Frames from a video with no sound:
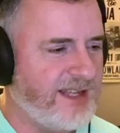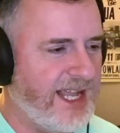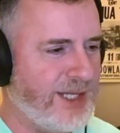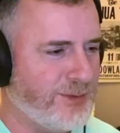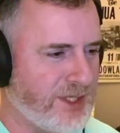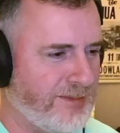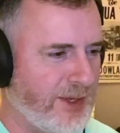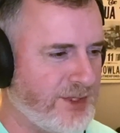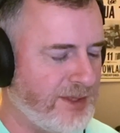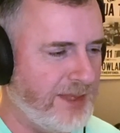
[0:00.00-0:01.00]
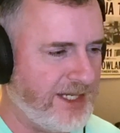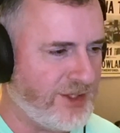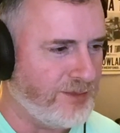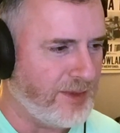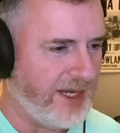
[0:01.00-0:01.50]
Cage was supposed to be
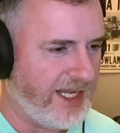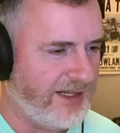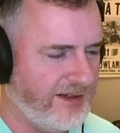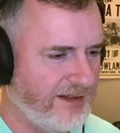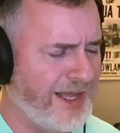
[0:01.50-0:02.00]
Superman.